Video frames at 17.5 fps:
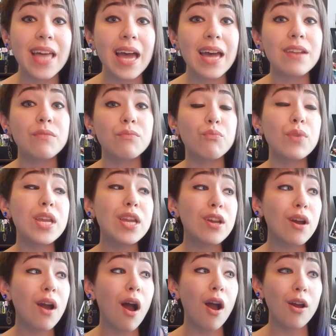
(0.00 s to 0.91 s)
that
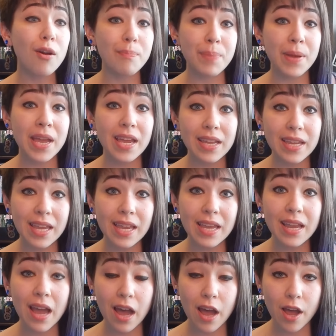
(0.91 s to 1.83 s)
we are
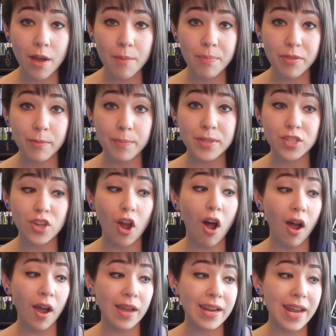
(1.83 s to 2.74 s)
picking up the
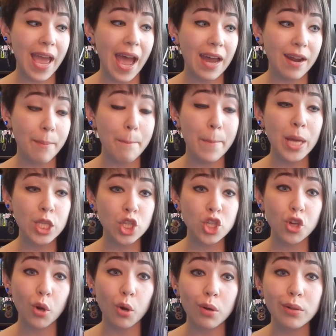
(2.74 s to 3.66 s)
baton at a
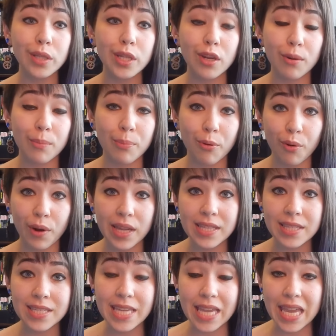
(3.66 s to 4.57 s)
much earlier
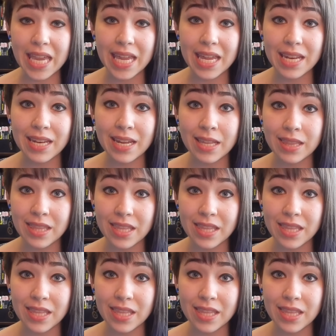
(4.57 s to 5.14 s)
point in